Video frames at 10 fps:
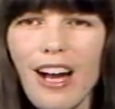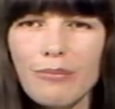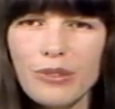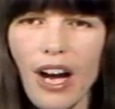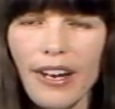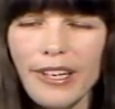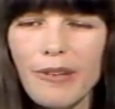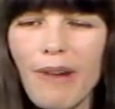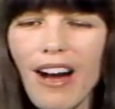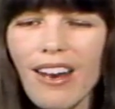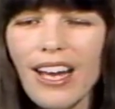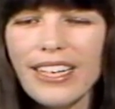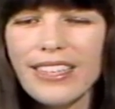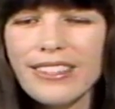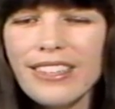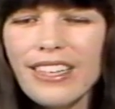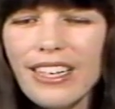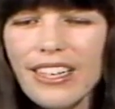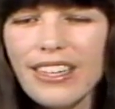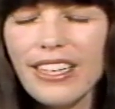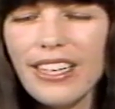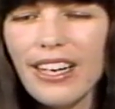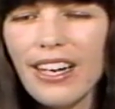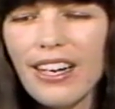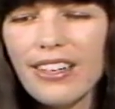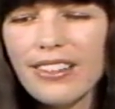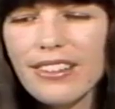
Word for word: I'm talking about like in the uh,